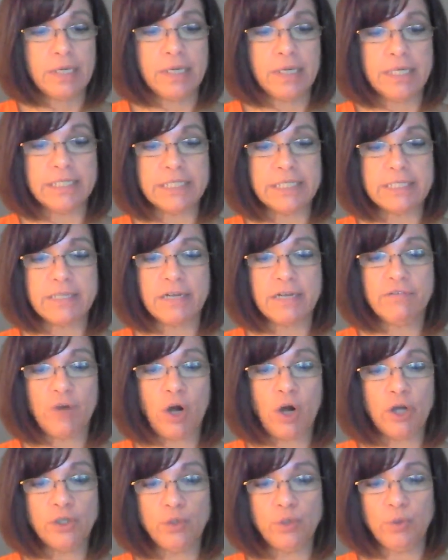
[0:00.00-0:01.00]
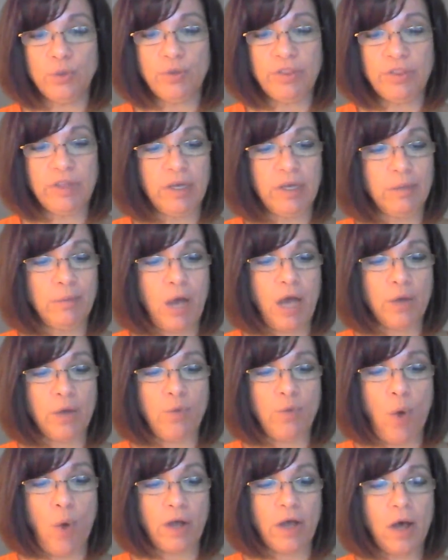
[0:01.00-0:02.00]
Instead of arguing with him, I
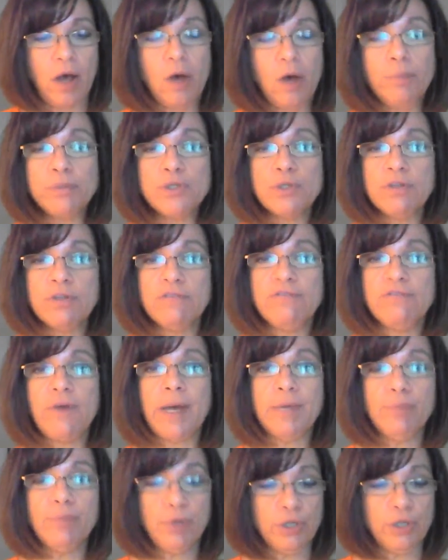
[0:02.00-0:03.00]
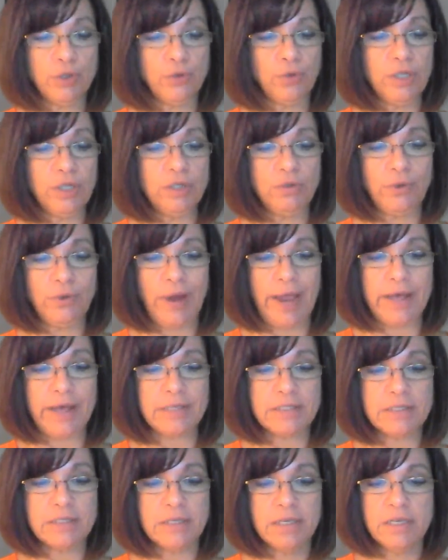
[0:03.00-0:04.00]
walk up to the vibrant green
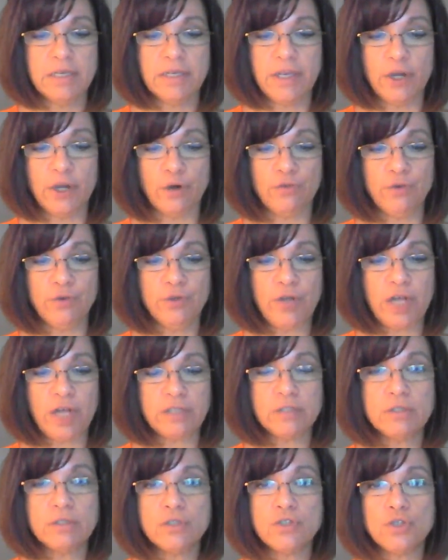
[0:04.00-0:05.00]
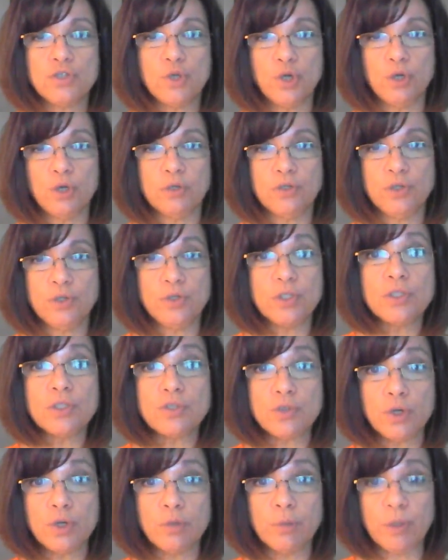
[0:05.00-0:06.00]
grass, careful not to
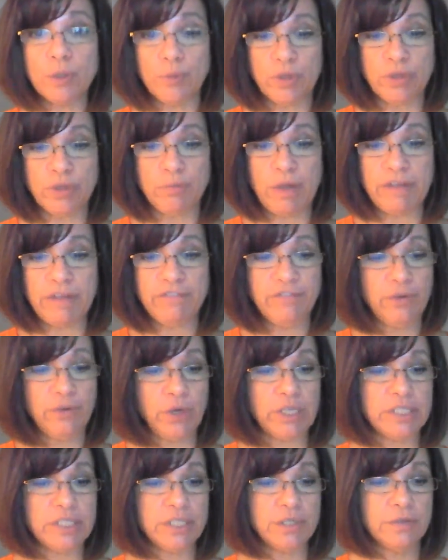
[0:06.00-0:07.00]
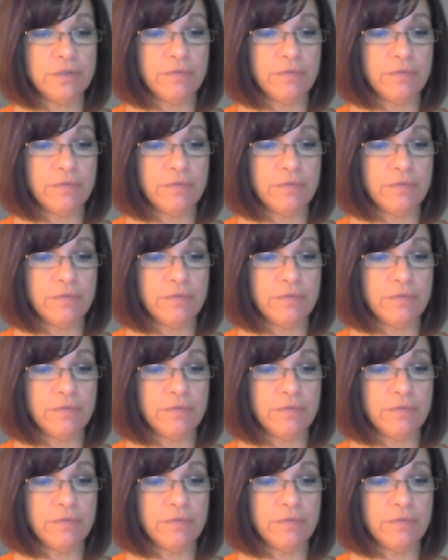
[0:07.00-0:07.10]
disturb it with my foot.